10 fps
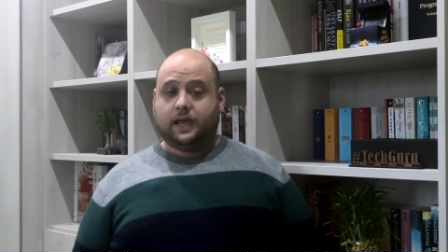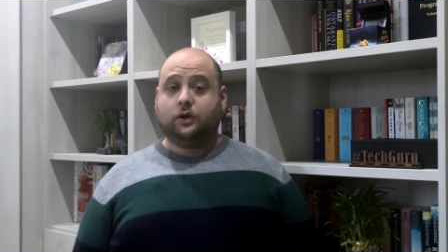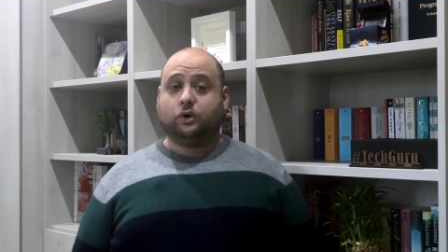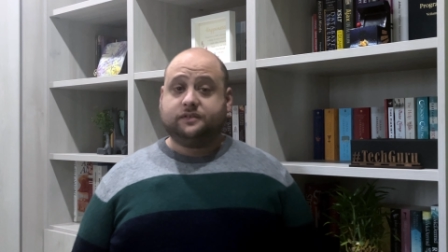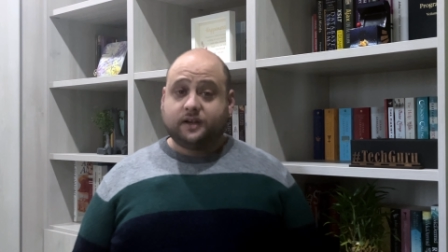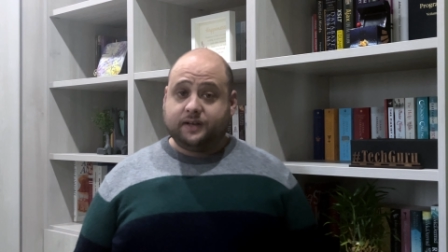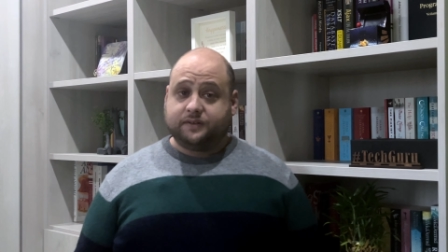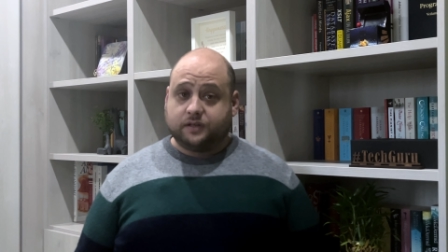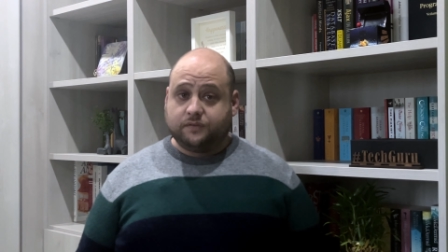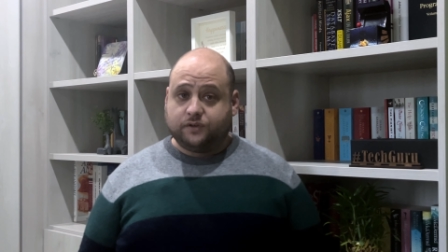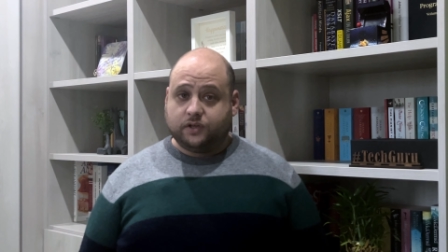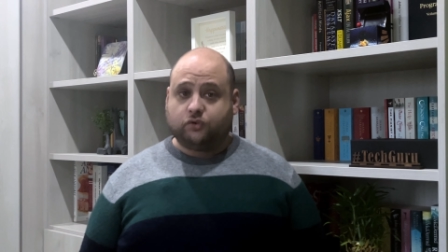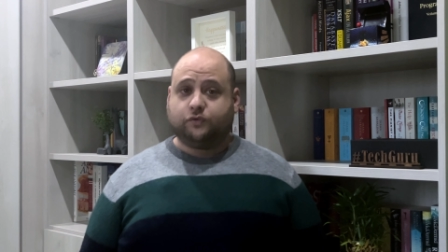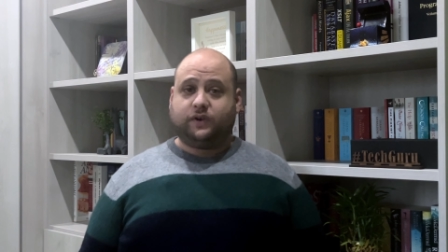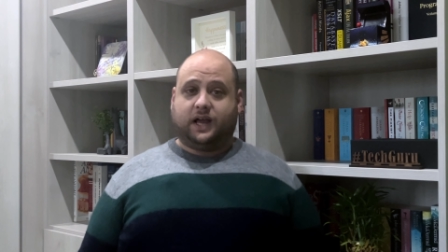An alternative is
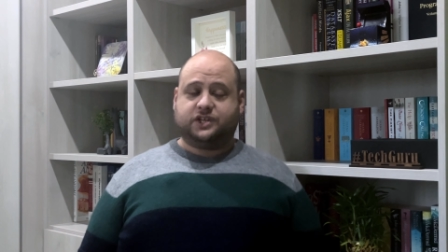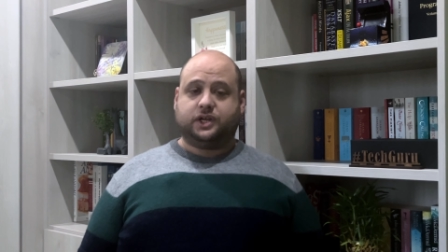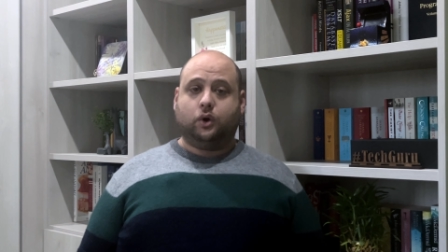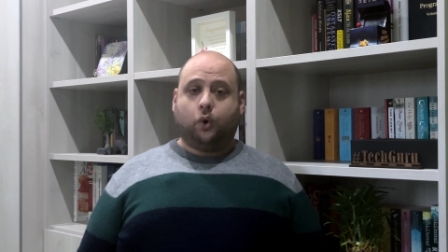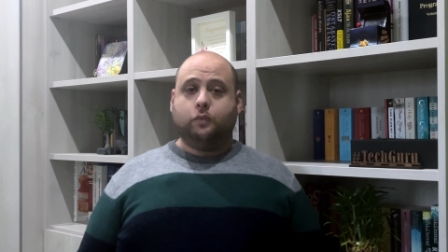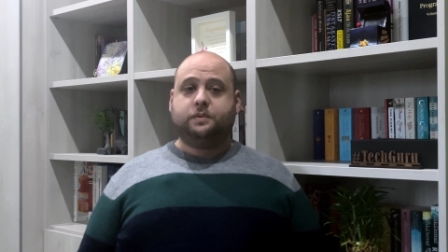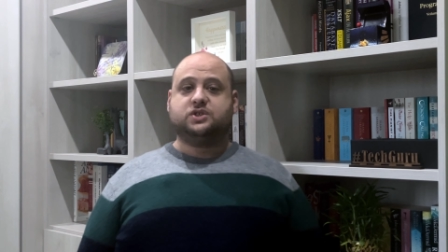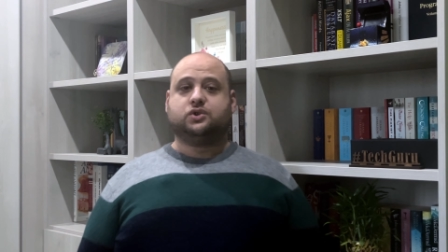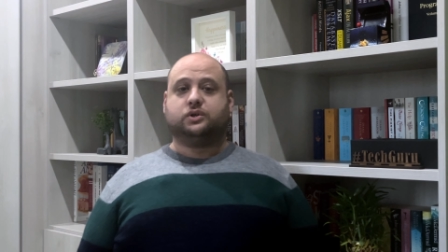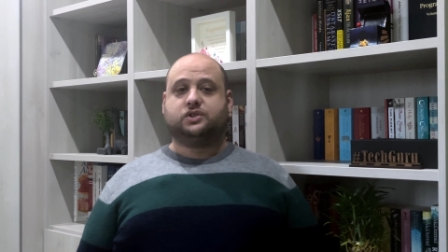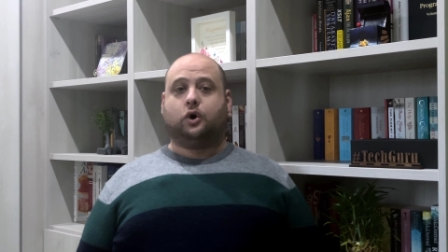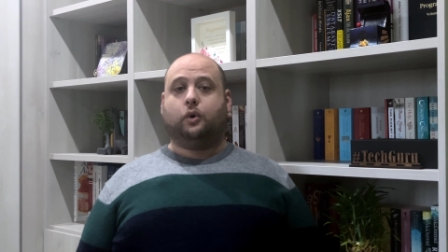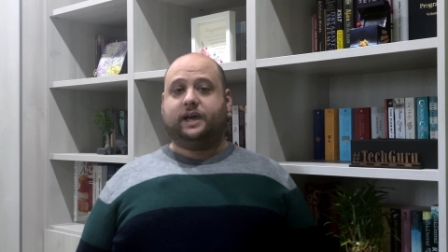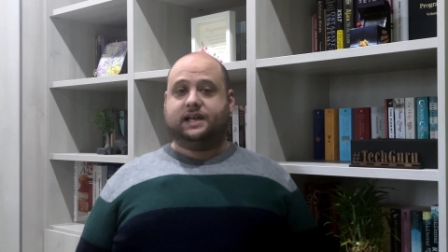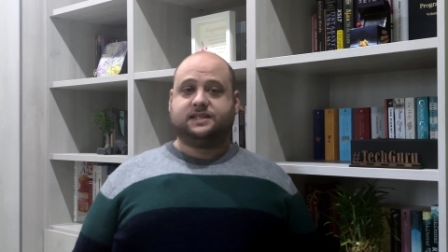to flash an open source
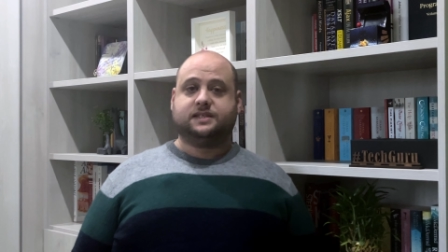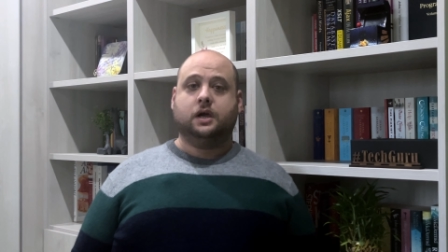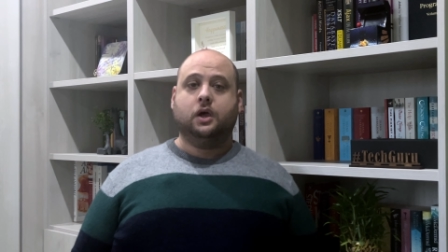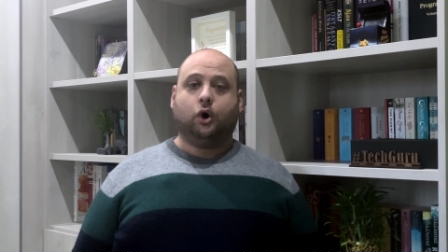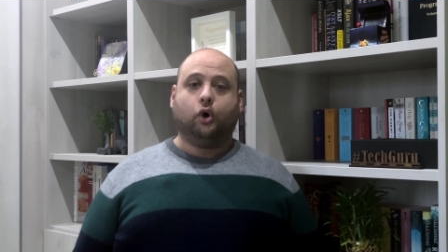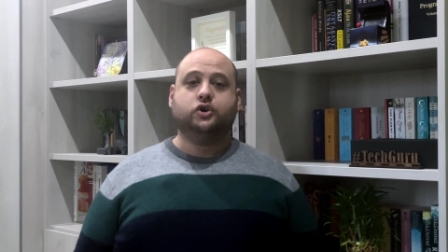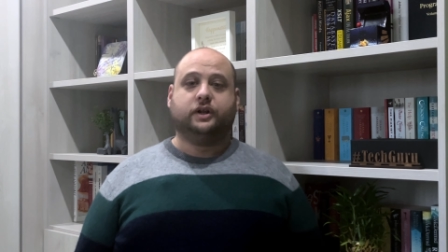OS on your